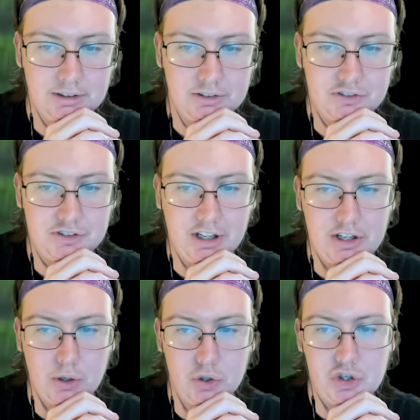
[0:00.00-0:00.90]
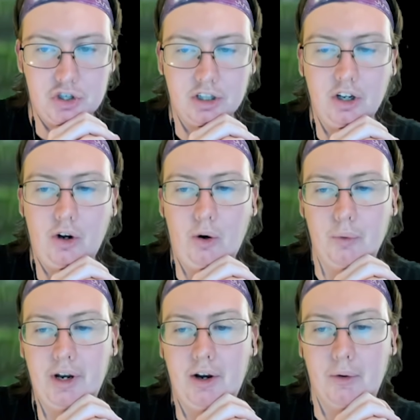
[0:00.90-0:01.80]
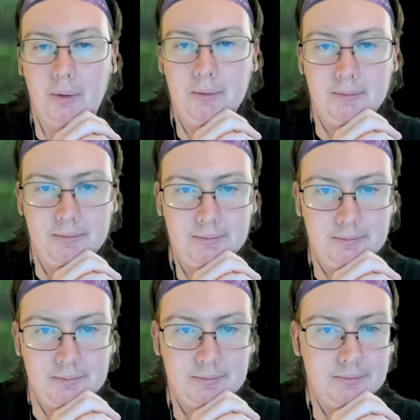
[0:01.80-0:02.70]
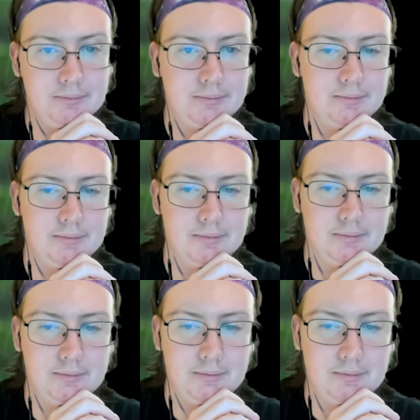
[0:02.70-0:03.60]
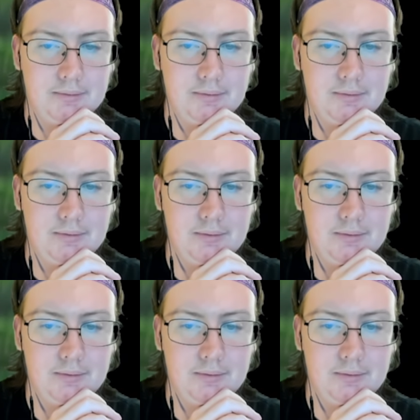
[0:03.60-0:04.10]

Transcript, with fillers: Skadoosh. Oh, oh no. Oh.